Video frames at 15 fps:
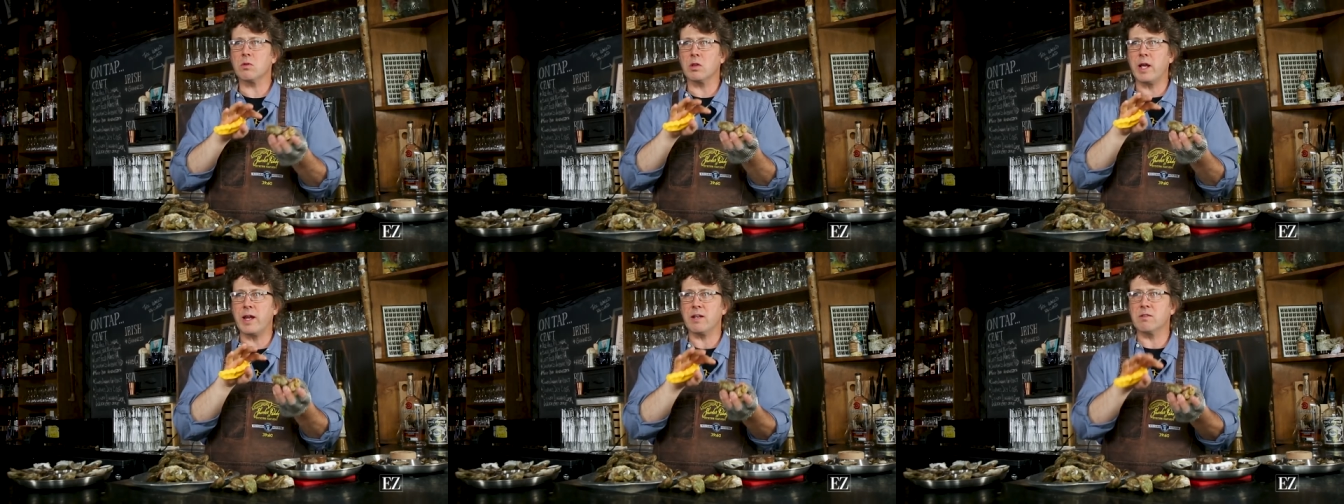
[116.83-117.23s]

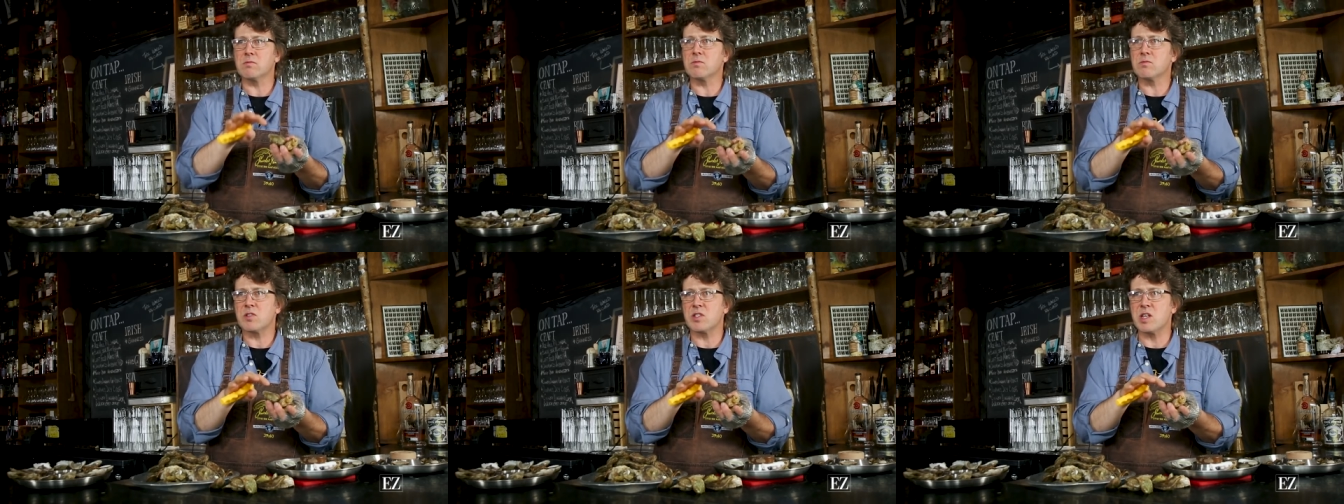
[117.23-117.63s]
light
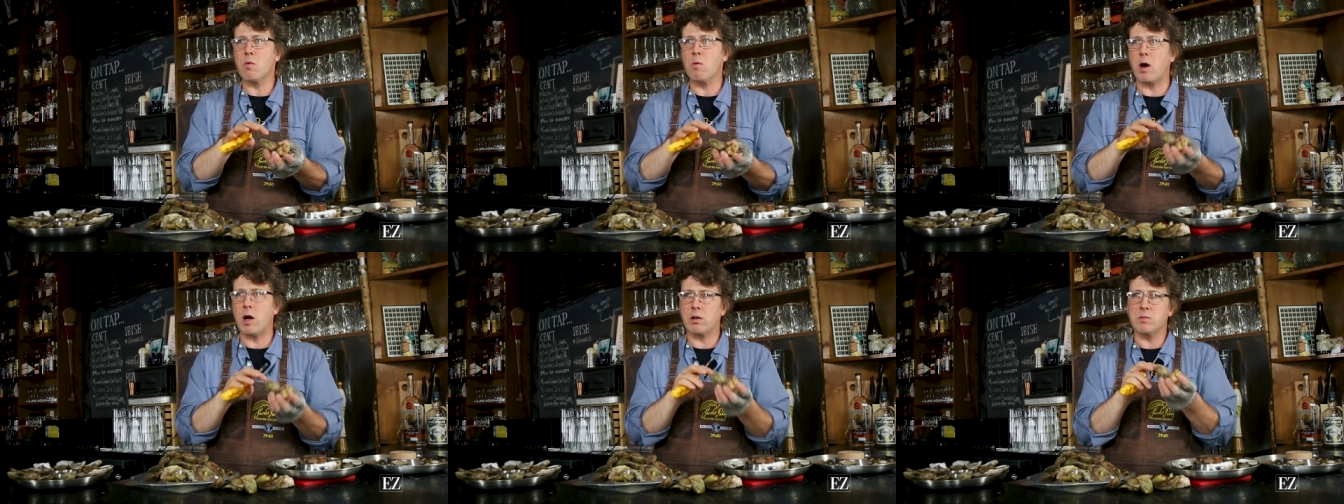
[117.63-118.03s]

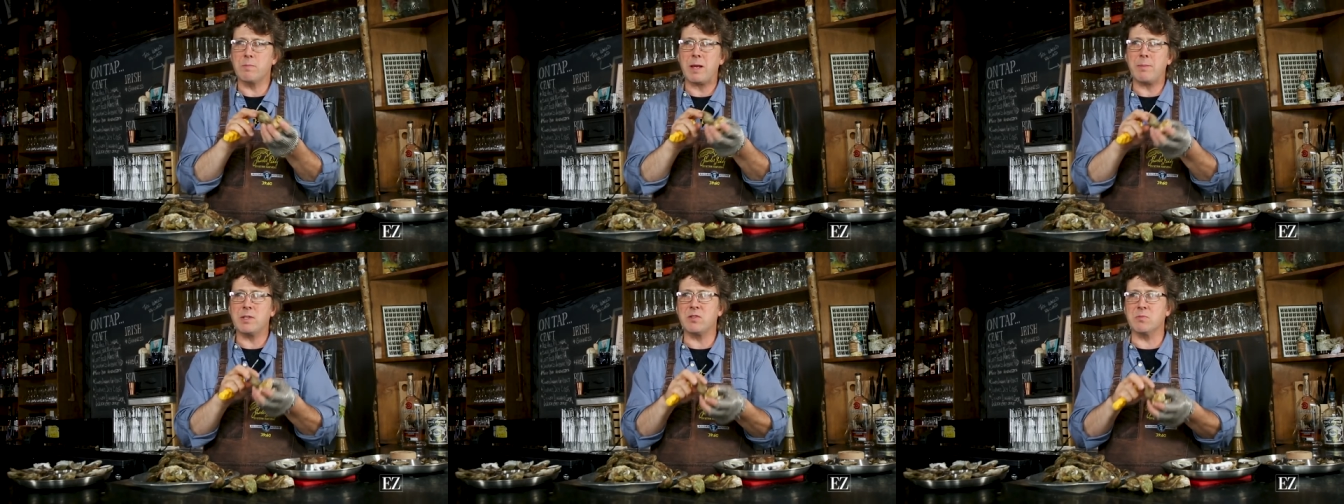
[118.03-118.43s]
seawater,
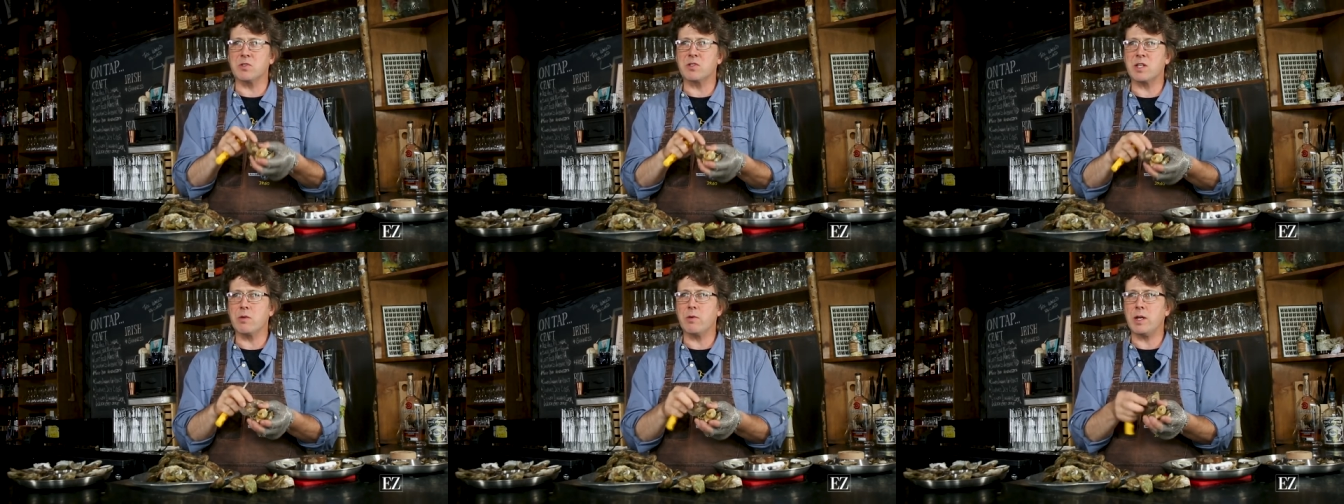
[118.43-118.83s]
maybe some
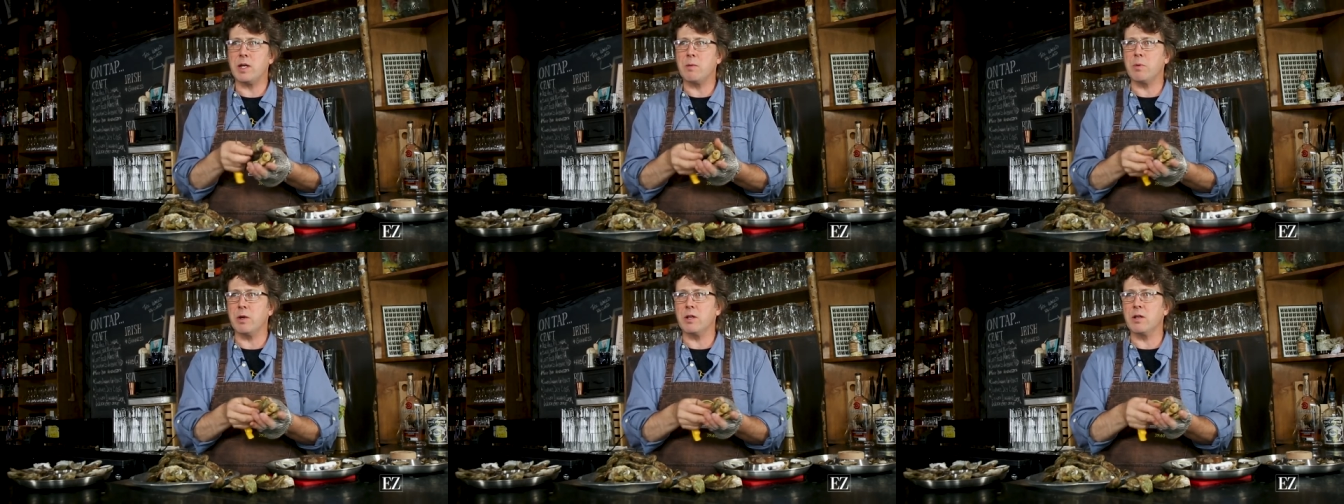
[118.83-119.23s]

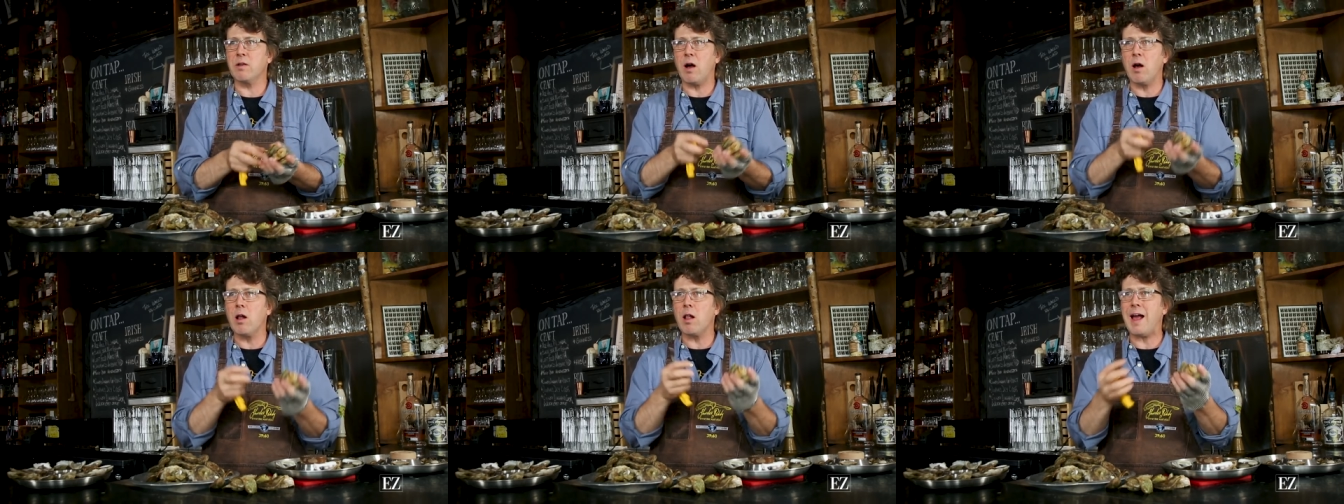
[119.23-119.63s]
seaweed, but
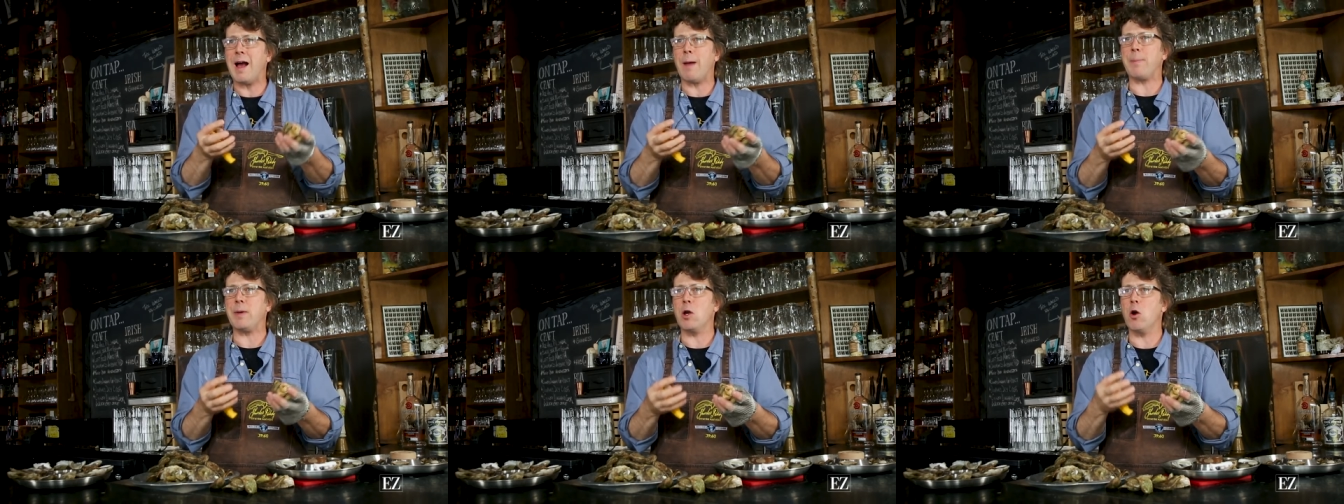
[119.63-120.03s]
mm. all
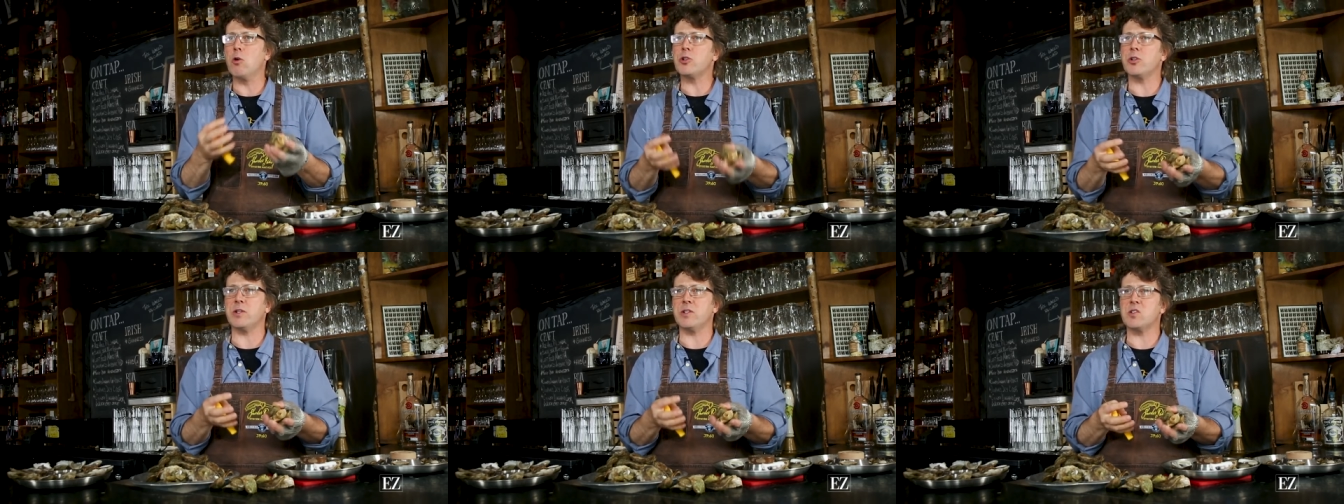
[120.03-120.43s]
happy
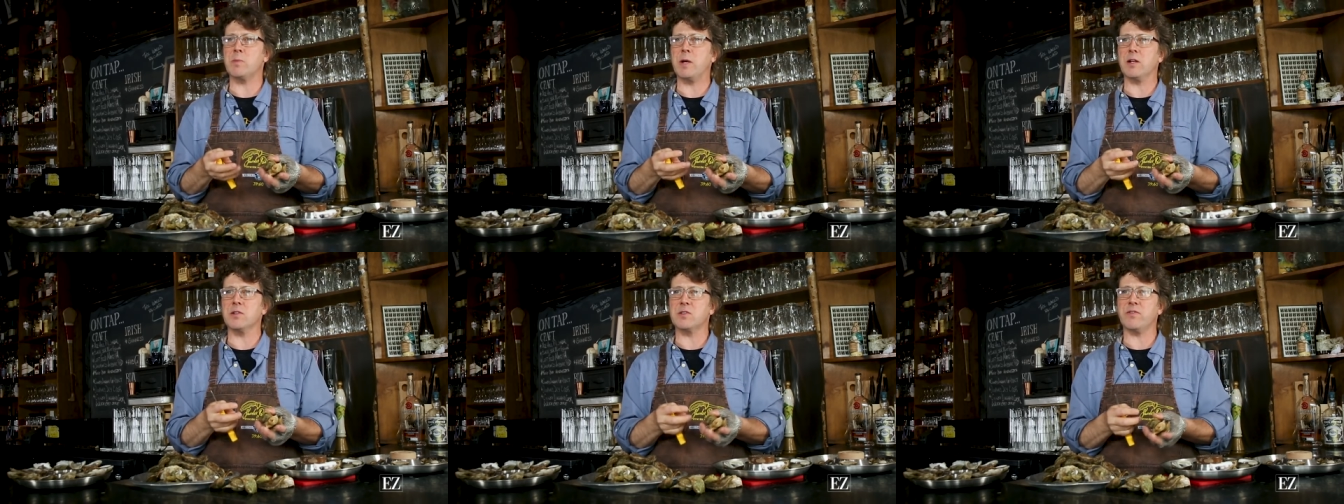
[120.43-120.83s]
oceany
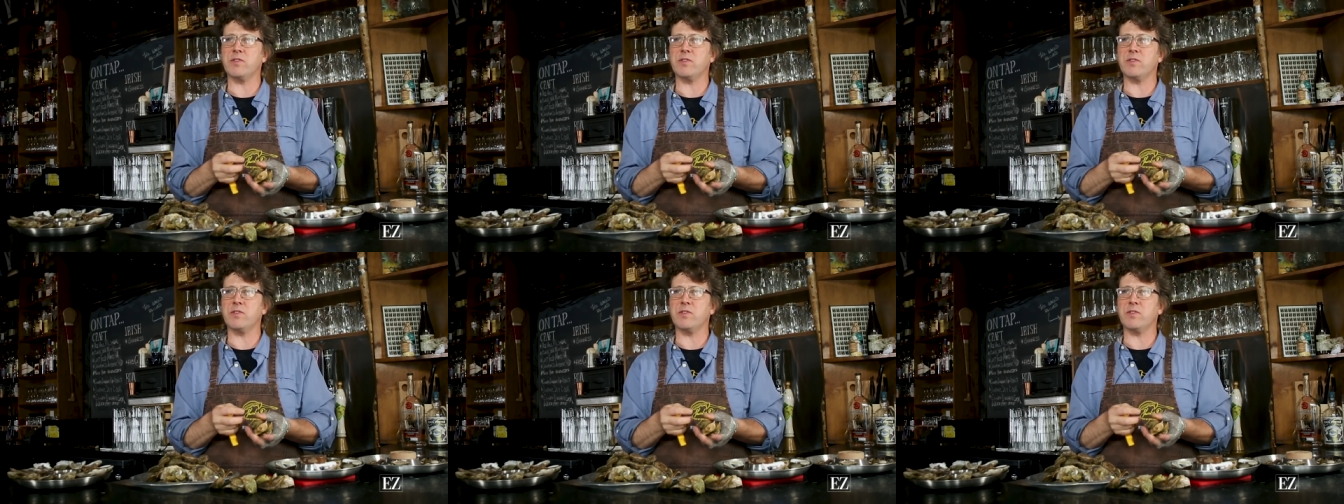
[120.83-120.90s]
smells.